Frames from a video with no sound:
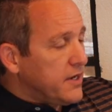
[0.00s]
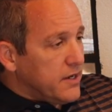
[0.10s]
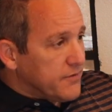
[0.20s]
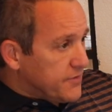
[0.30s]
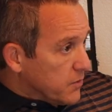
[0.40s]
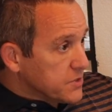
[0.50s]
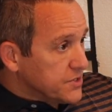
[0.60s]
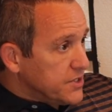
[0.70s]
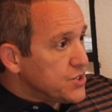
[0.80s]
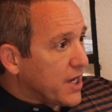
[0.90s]
and if there was an
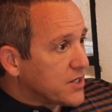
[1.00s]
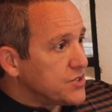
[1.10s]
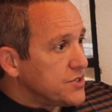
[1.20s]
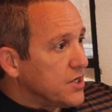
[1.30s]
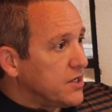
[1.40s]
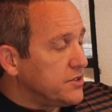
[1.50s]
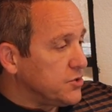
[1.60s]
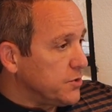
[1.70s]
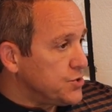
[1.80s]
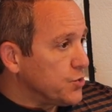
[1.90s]
injection done
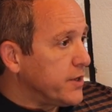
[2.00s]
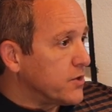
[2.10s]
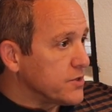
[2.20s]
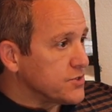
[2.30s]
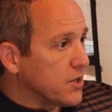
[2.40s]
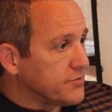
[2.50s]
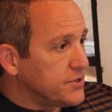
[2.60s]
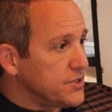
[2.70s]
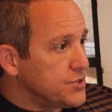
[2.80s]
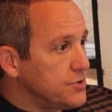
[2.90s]
into a joint or a soft
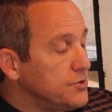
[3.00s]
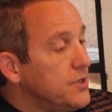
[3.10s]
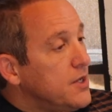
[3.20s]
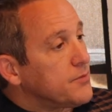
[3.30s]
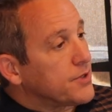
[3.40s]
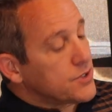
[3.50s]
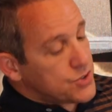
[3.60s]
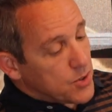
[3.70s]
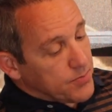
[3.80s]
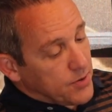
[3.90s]
tissue, because
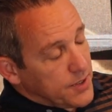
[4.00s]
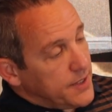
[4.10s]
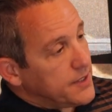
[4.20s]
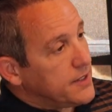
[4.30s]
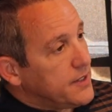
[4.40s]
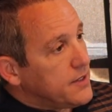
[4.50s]
you're putting,